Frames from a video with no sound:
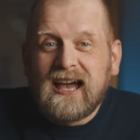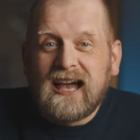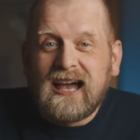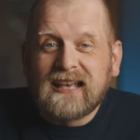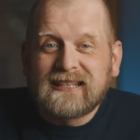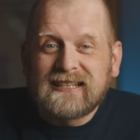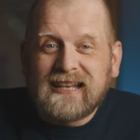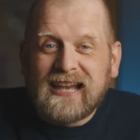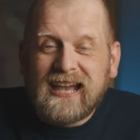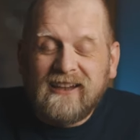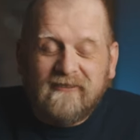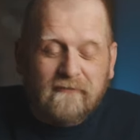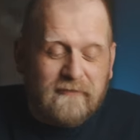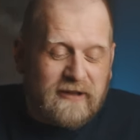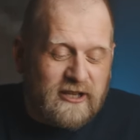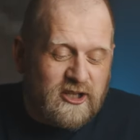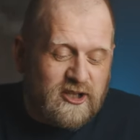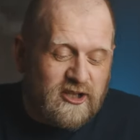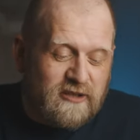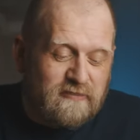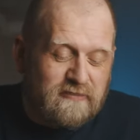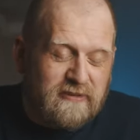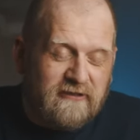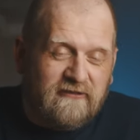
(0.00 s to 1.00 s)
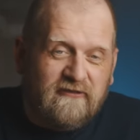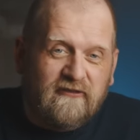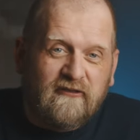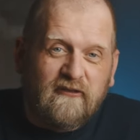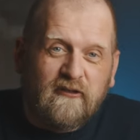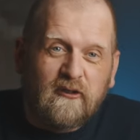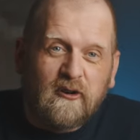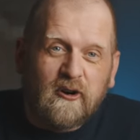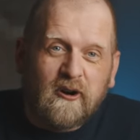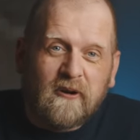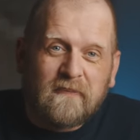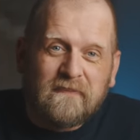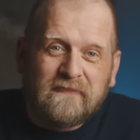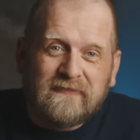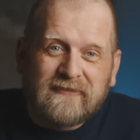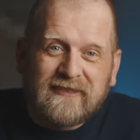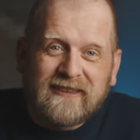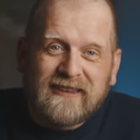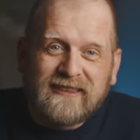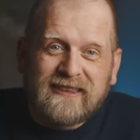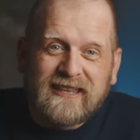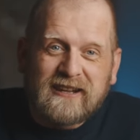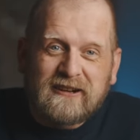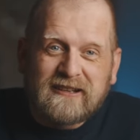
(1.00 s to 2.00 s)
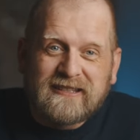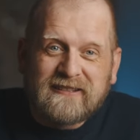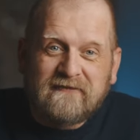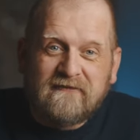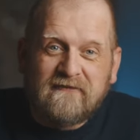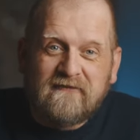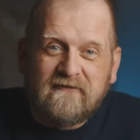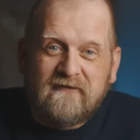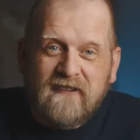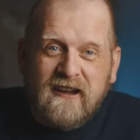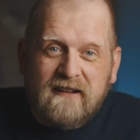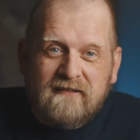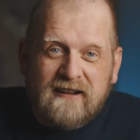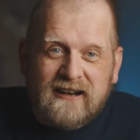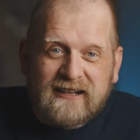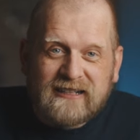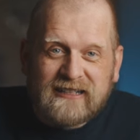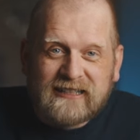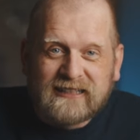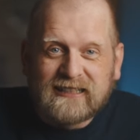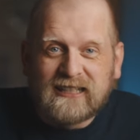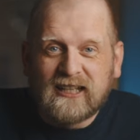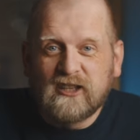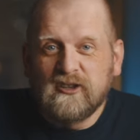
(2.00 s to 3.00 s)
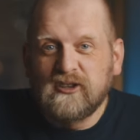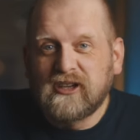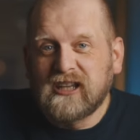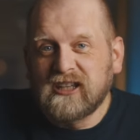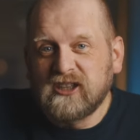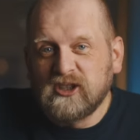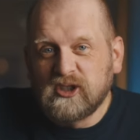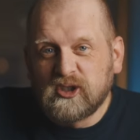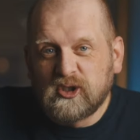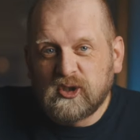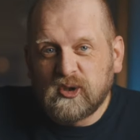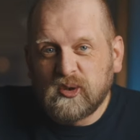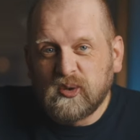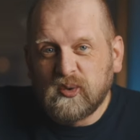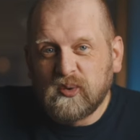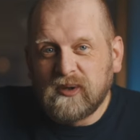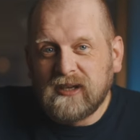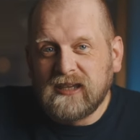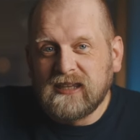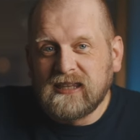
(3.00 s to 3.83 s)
As I have mentioned before, there is very little you can do